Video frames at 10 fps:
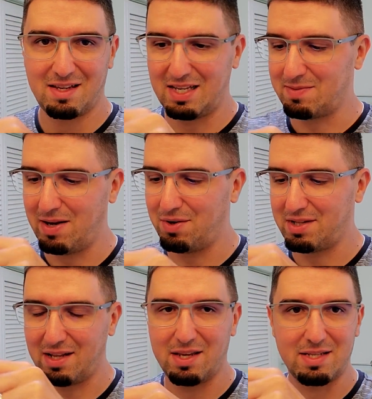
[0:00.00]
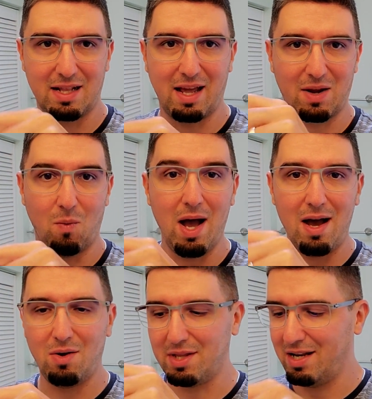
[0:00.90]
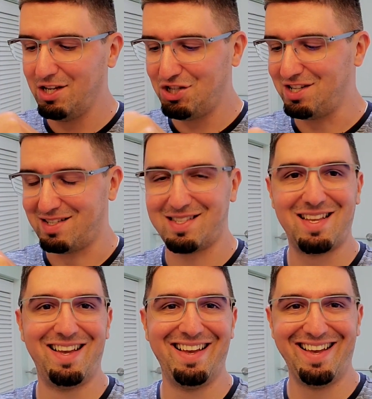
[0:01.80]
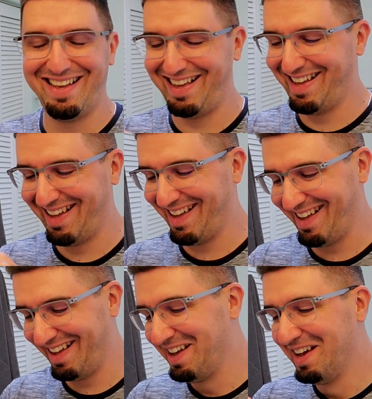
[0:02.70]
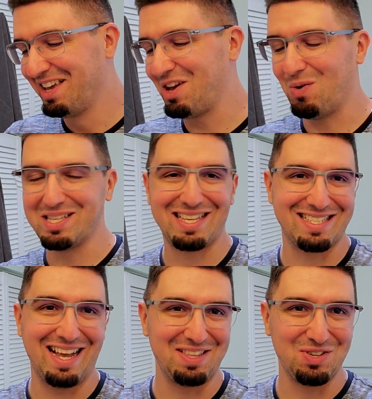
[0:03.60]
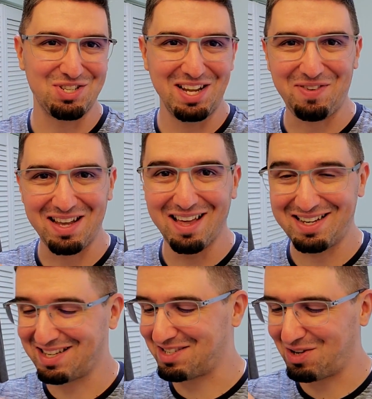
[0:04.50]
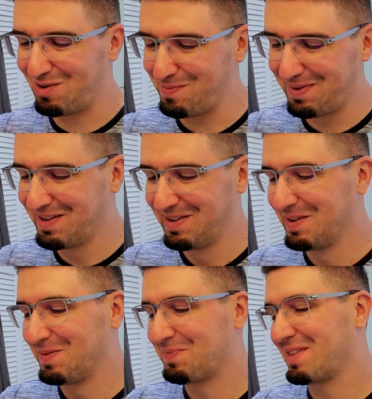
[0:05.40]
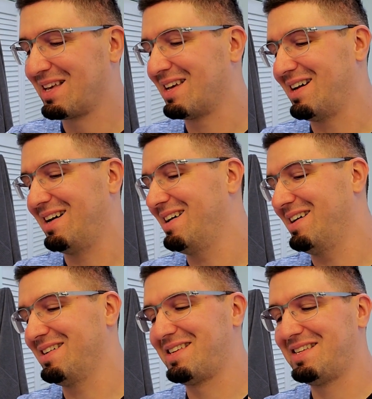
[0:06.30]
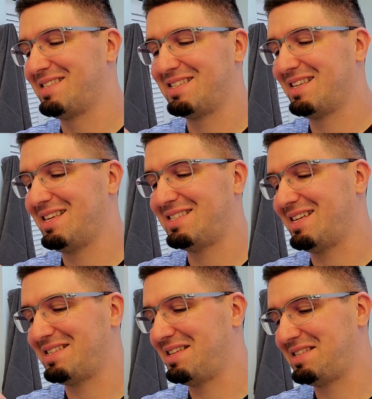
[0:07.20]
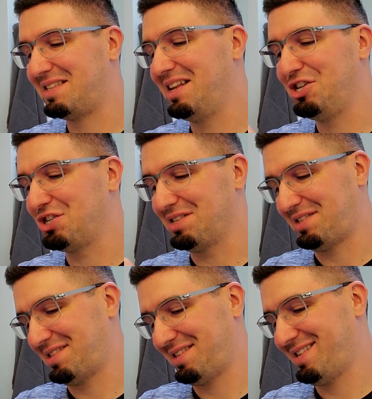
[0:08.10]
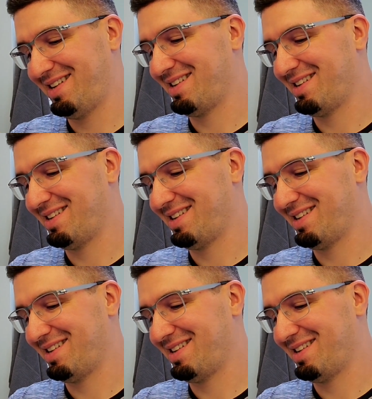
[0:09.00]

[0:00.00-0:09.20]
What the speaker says: He smelled it and he said like, wow, delicious. He always says that usually if he likes a soap, he says that it's delicious.